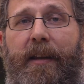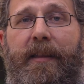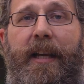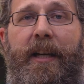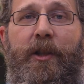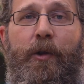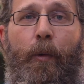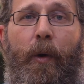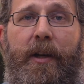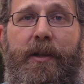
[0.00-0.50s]

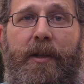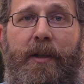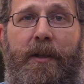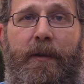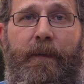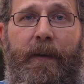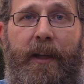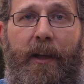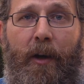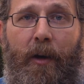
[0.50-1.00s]
Thanks for watching
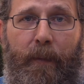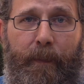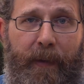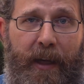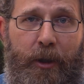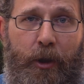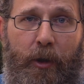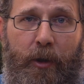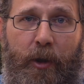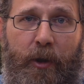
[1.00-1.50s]
this video.
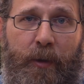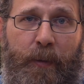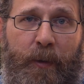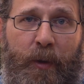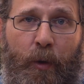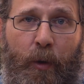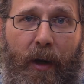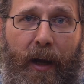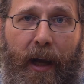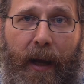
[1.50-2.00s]
Make sure you're
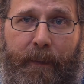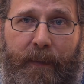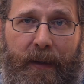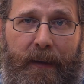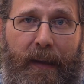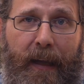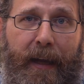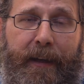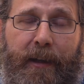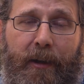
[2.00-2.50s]
subscribed,
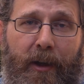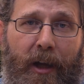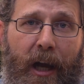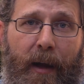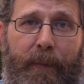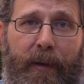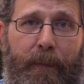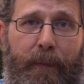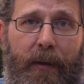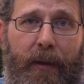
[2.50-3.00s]
like and
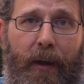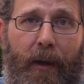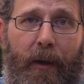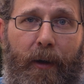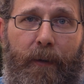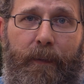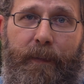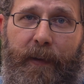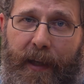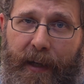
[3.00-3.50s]
comment below.